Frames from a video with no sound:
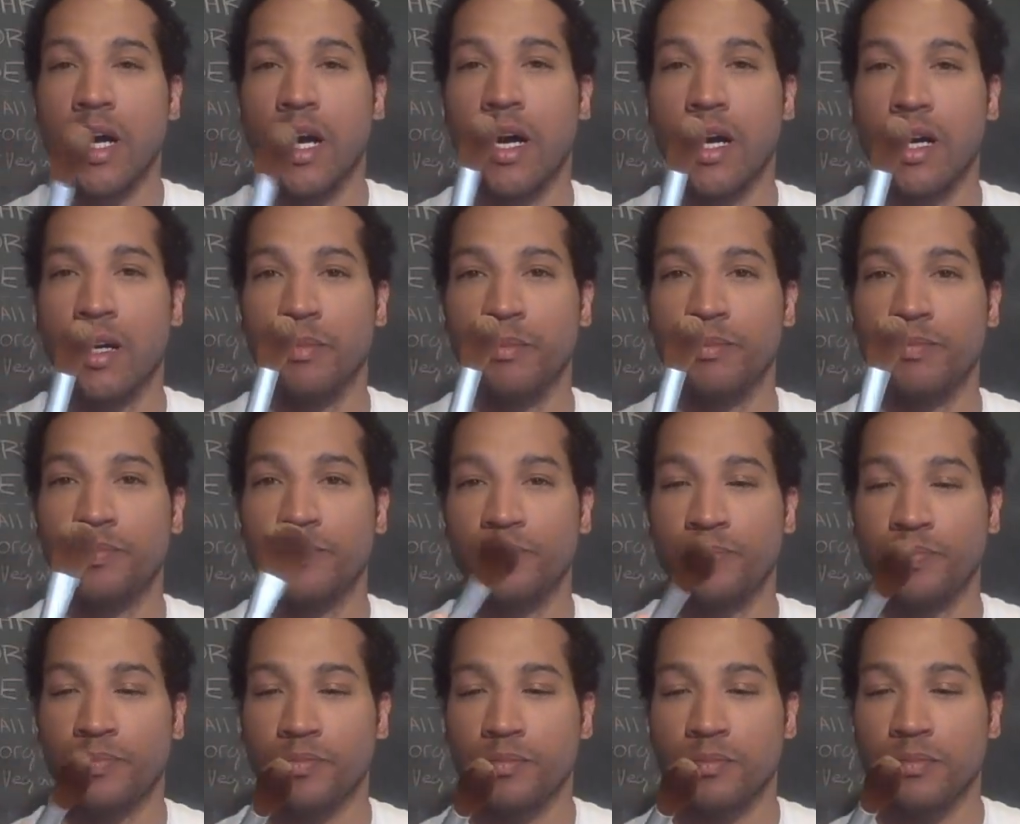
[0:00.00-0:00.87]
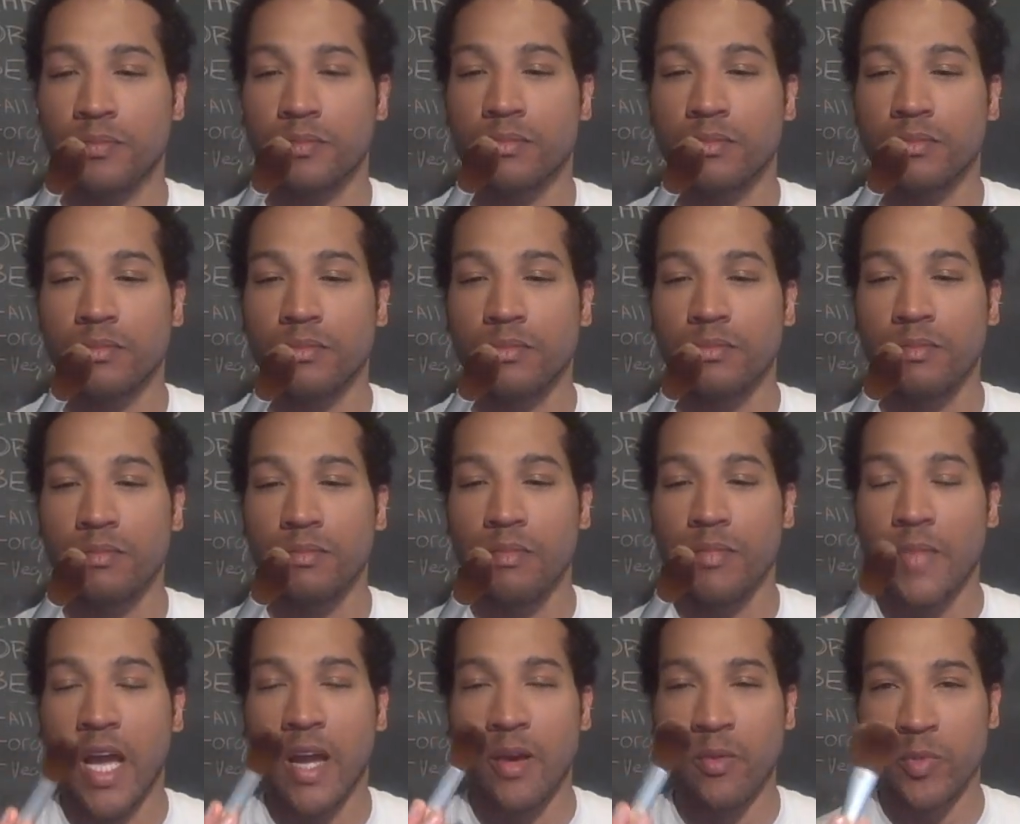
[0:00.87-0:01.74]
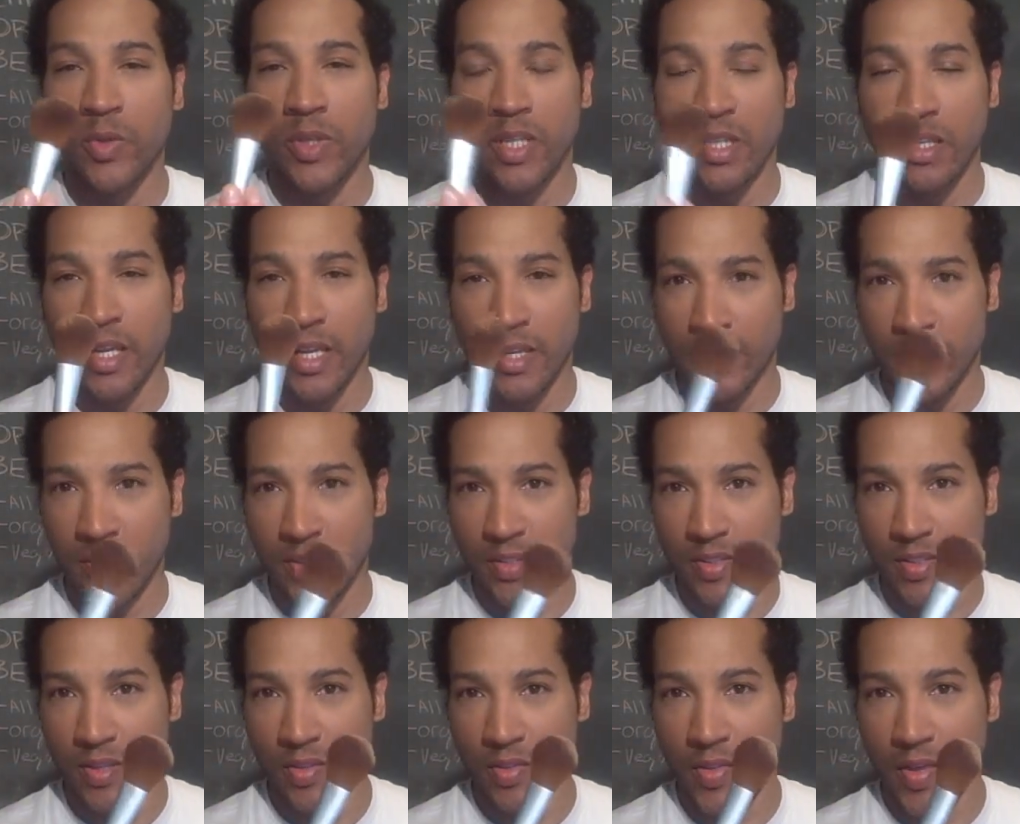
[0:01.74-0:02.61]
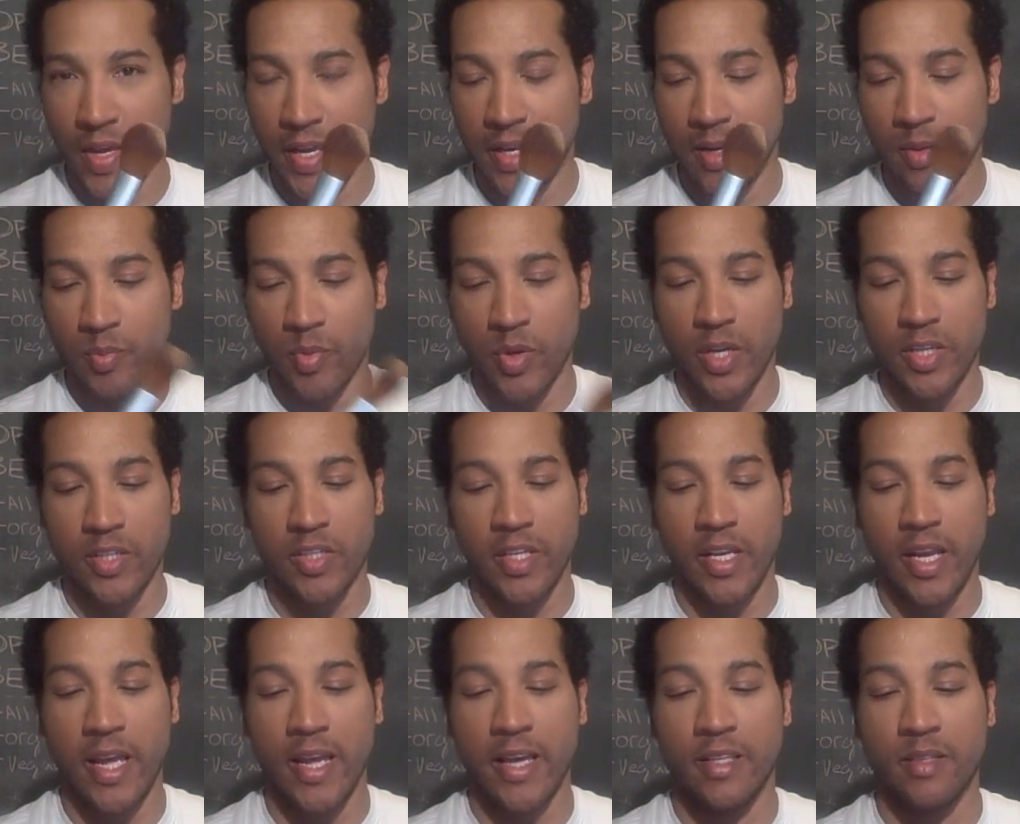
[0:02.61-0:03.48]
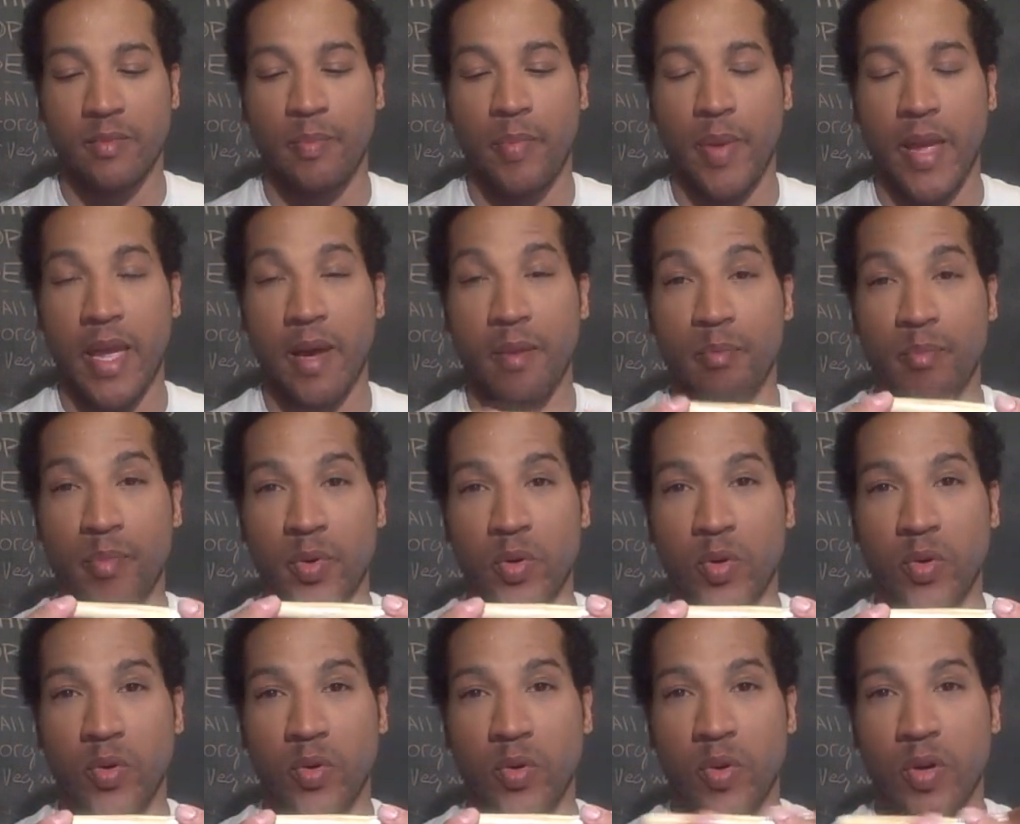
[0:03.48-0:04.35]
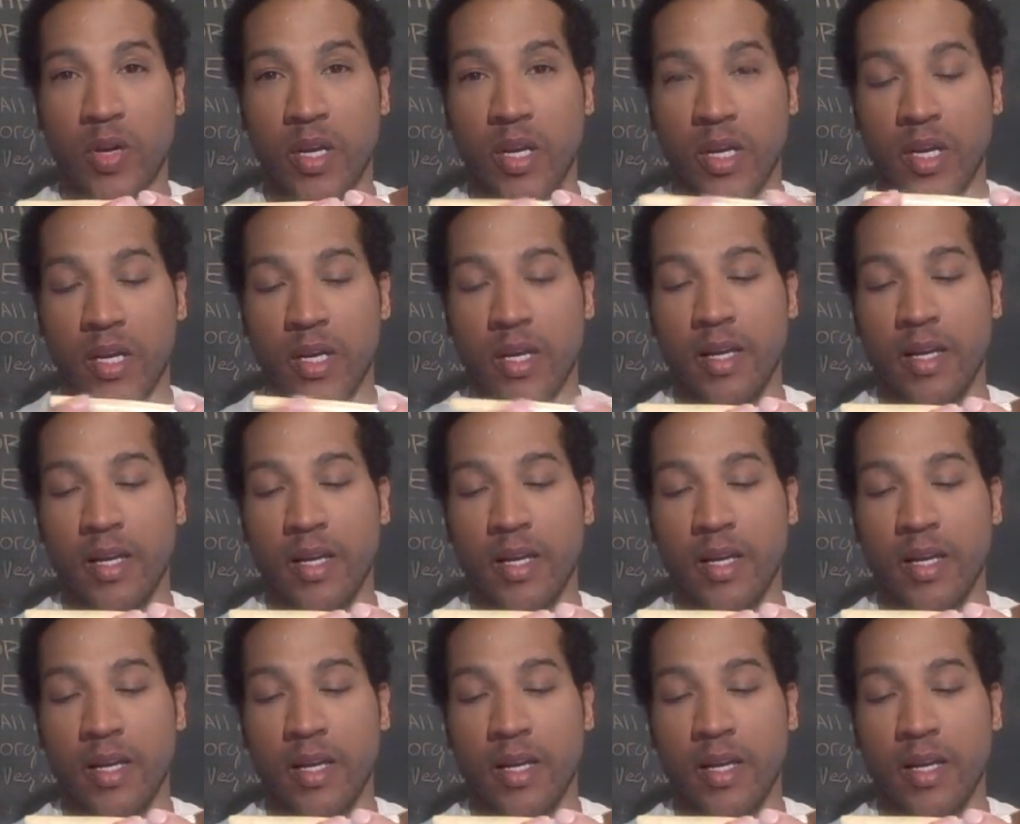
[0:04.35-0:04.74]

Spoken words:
I really like this synthetic brush. It has a bamboo